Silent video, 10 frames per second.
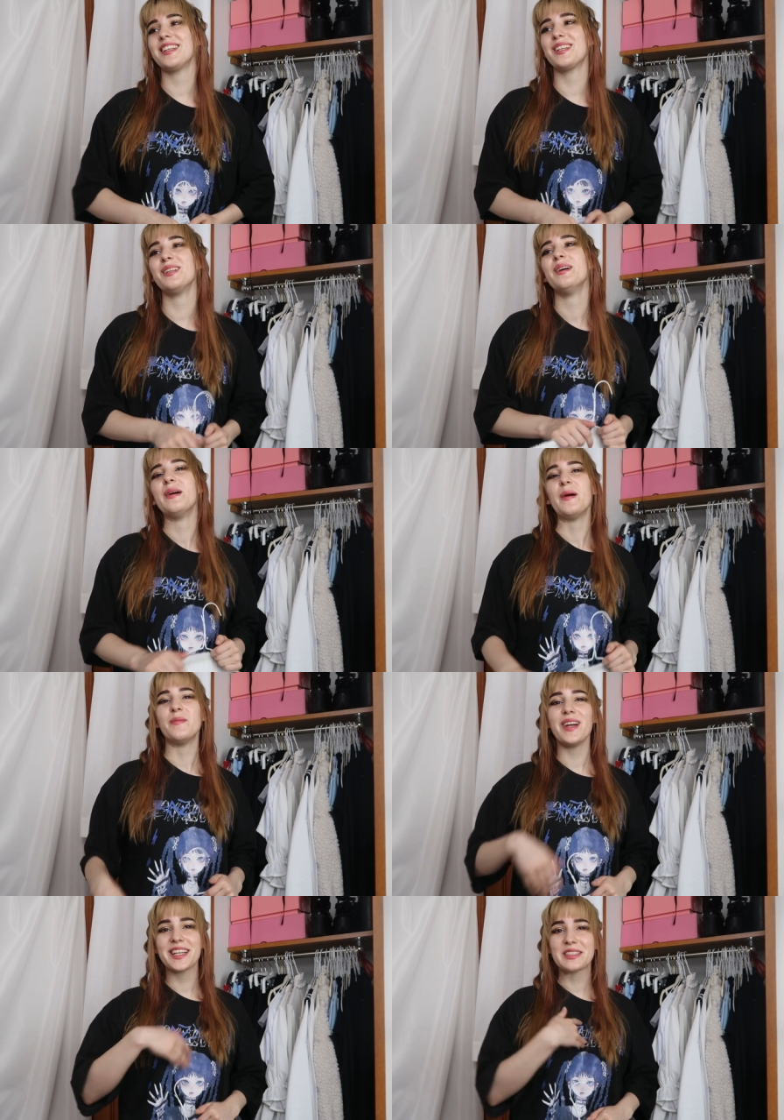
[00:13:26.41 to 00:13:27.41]
which
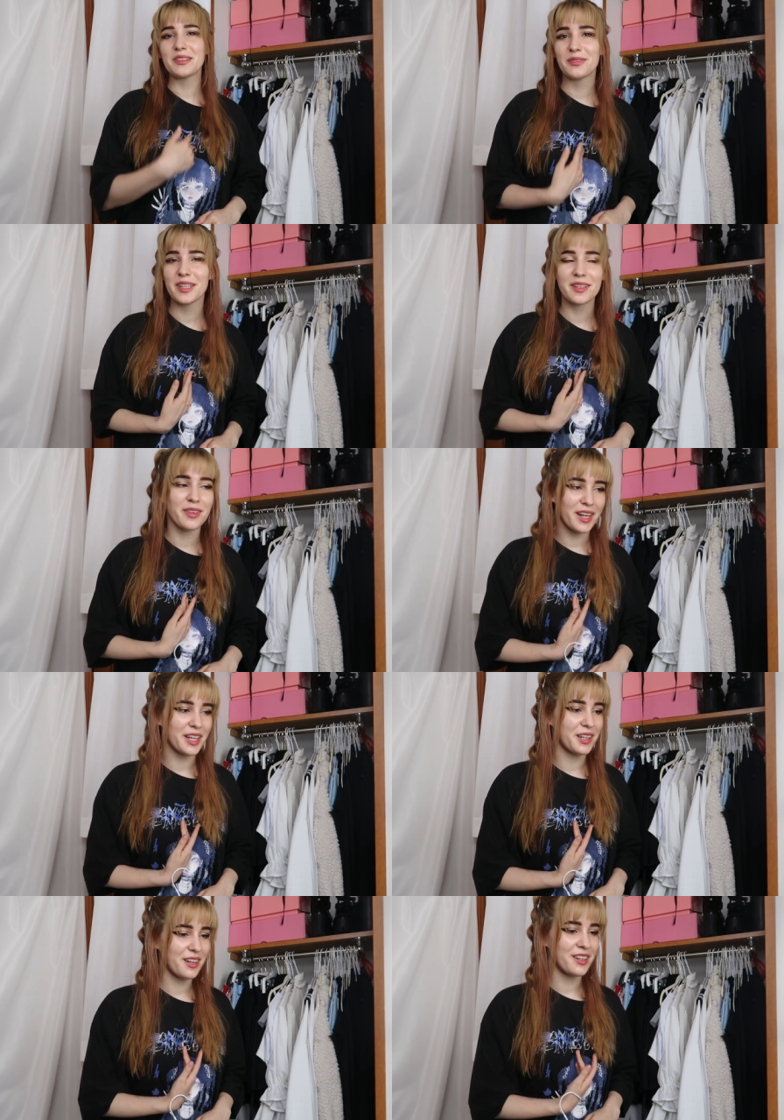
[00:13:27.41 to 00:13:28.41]
makes you feel
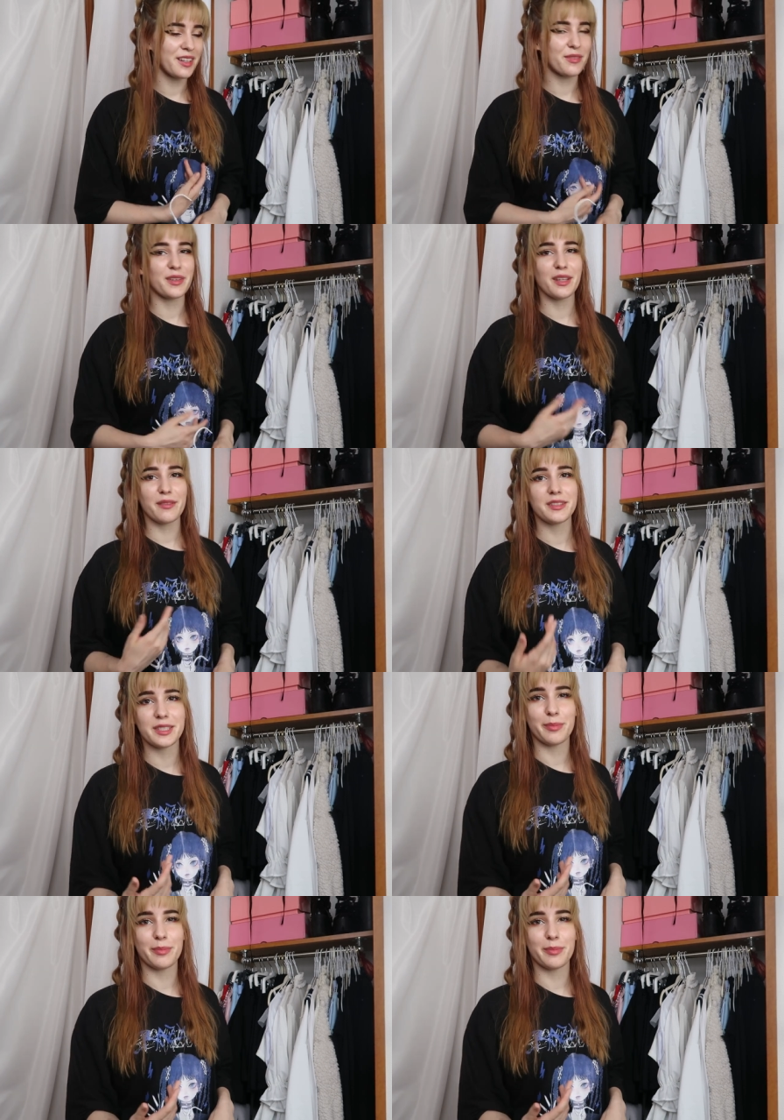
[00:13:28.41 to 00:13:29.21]
very good if you live in